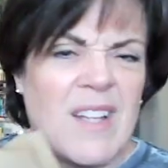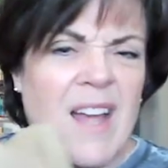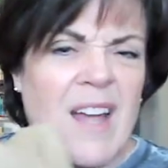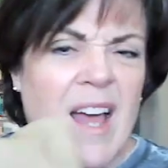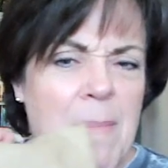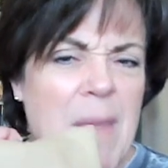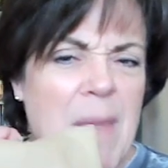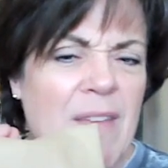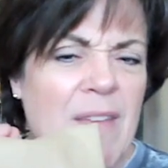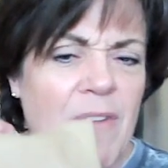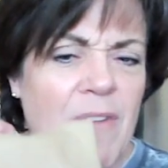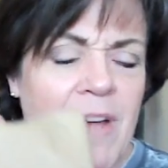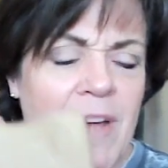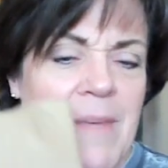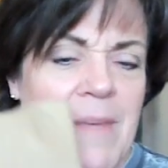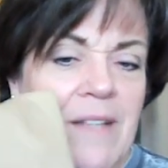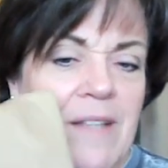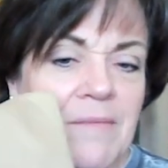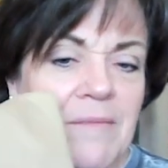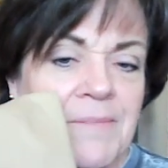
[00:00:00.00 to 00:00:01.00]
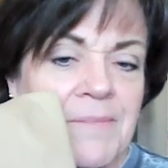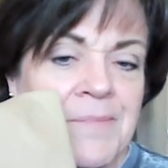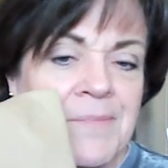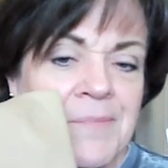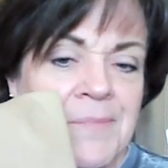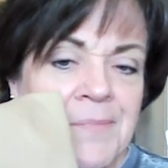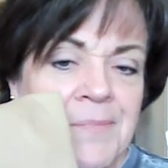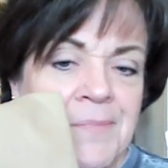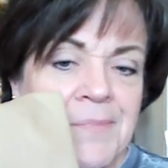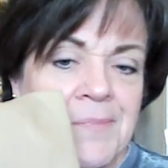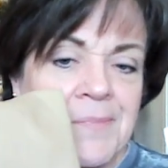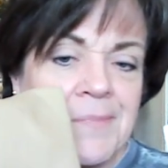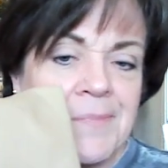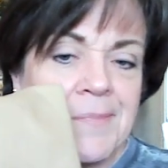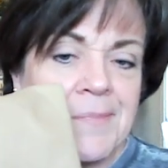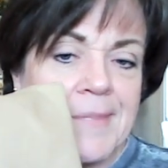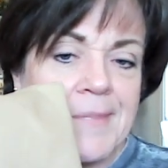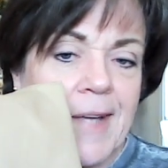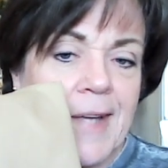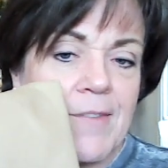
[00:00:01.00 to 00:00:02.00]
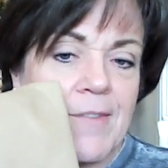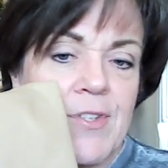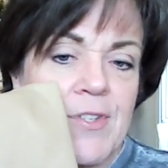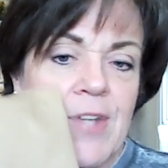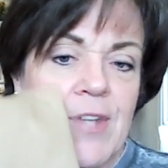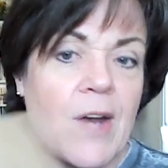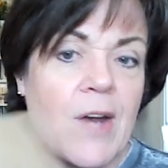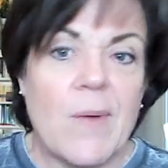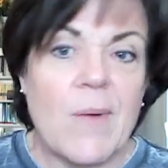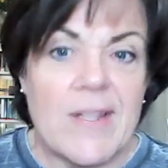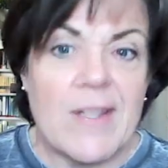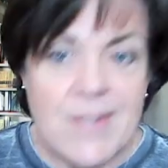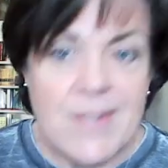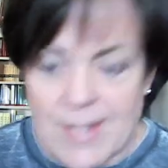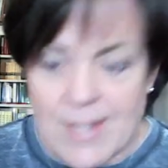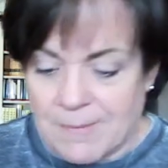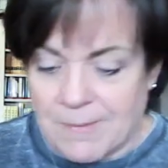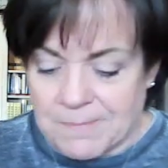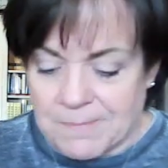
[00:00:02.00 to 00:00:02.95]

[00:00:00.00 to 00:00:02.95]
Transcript: I frame it. I've just got to wait and see.